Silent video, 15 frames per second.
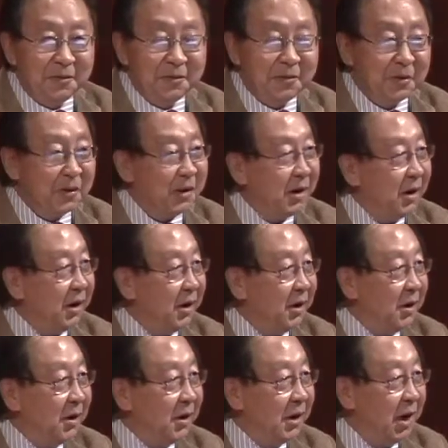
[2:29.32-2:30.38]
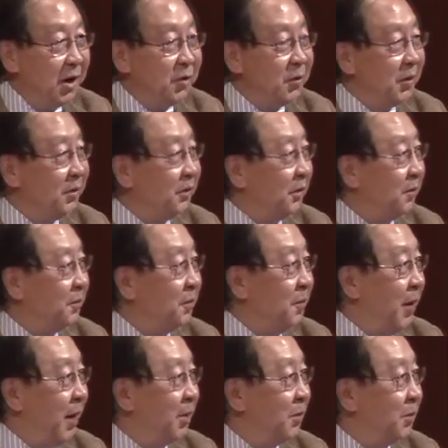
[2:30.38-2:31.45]
There are hundreds of
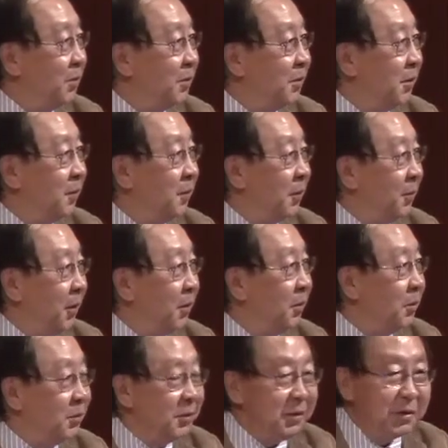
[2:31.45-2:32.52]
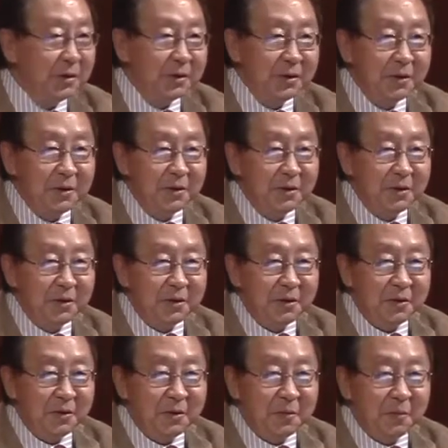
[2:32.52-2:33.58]
models are proposed.
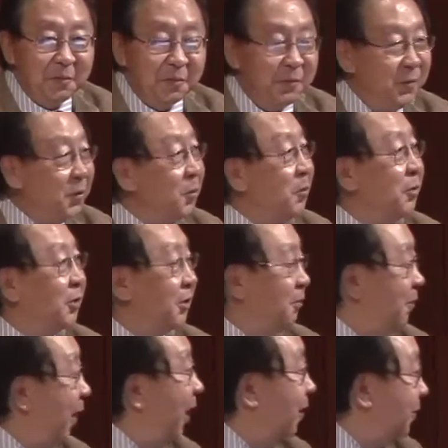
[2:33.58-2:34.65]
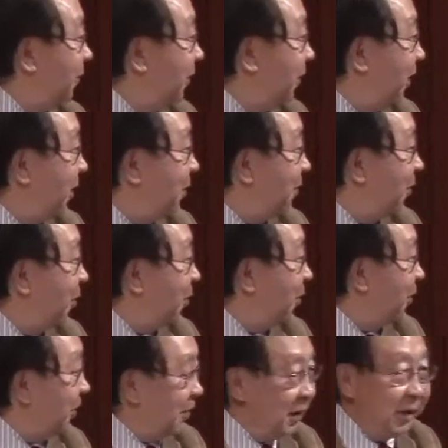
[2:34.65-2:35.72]
Few survive,
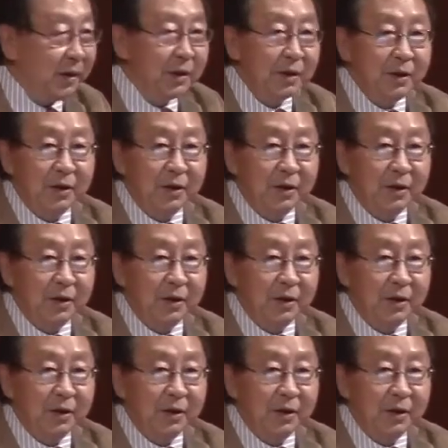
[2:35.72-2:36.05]
unfortunately.